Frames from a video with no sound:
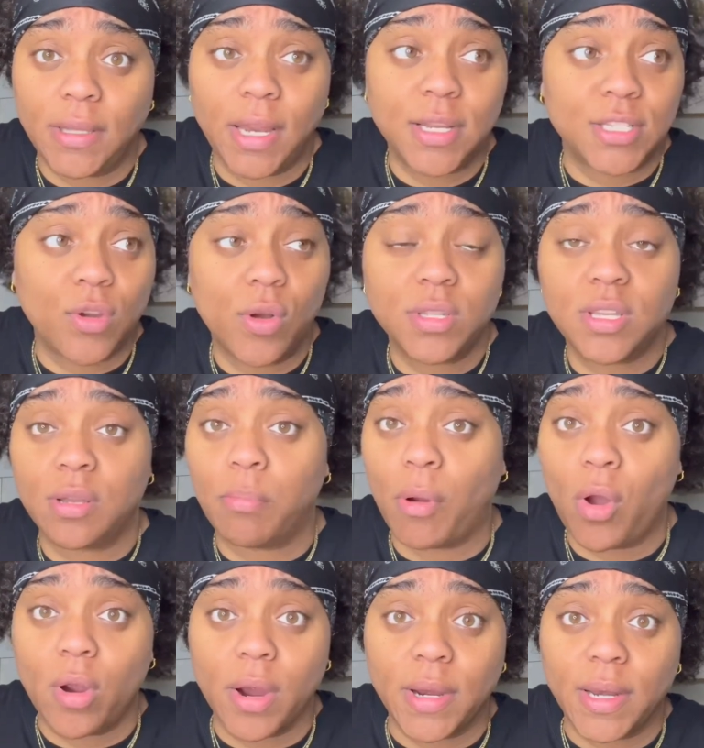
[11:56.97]
They just going to the
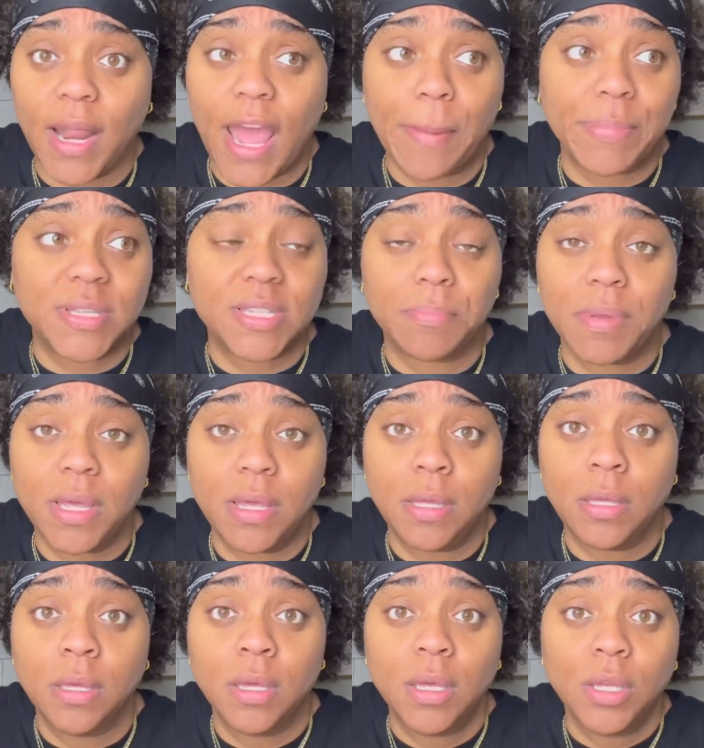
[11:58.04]
bar and it happens to
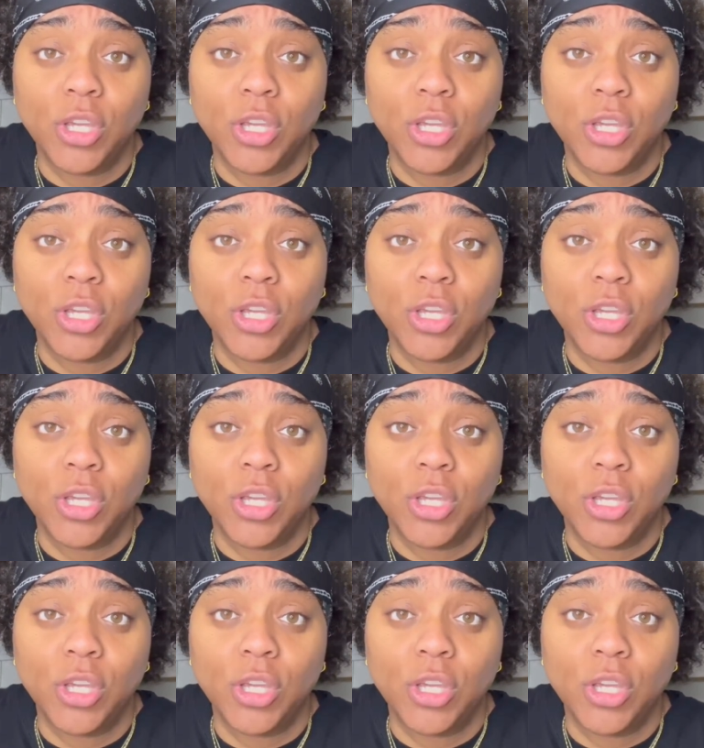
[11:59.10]
be,